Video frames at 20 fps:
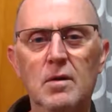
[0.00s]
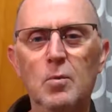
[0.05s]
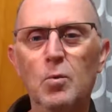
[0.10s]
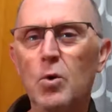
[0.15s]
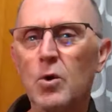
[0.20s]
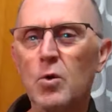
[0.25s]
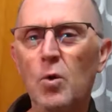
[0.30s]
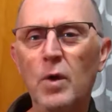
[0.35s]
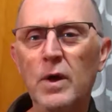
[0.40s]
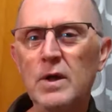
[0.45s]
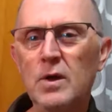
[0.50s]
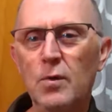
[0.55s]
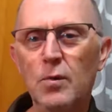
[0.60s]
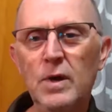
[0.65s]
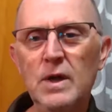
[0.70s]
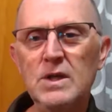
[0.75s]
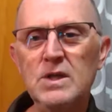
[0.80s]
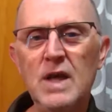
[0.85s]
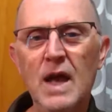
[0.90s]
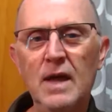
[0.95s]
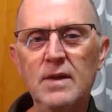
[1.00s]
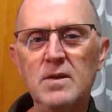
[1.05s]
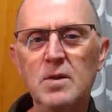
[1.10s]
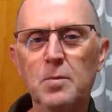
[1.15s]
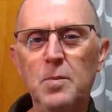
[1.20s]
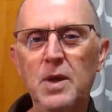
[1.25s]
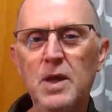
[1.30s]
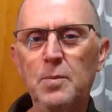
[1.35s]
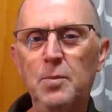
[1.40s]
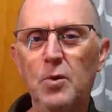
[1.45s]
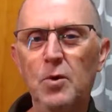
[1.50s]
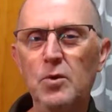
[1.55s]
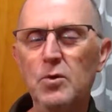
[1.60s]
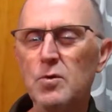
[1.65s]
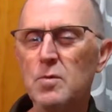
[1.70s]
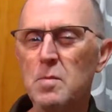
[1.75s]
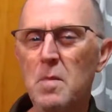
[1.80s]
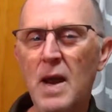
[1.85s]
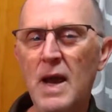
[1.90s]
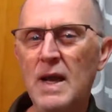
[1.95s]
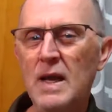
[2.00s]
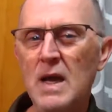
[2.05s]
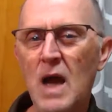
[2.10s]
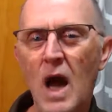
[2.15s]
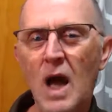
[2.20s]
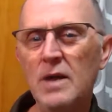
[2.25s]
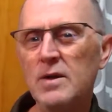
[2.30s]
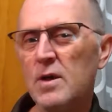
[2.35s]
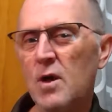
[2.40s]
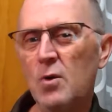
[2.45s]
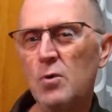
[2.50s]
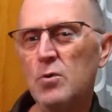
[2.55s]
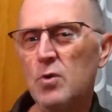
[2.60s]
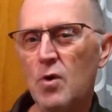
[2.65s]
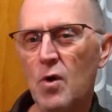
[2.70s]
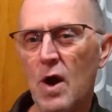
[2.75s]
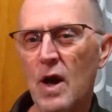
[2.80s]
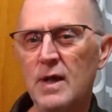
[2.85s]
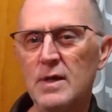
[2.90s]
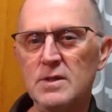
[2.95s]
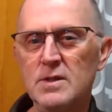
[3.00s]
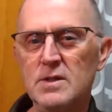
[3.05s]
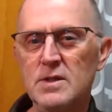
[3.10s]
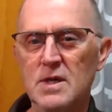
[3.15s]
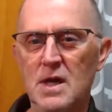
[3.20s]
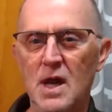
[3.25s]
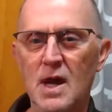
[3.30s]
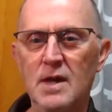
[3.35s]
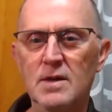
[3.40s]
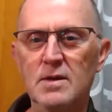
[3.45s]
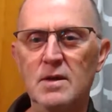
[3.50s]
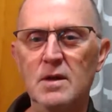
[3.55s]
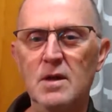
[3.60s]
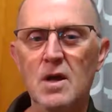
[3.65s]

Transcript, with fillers: We're going to reach out to people who may not know Christ yet,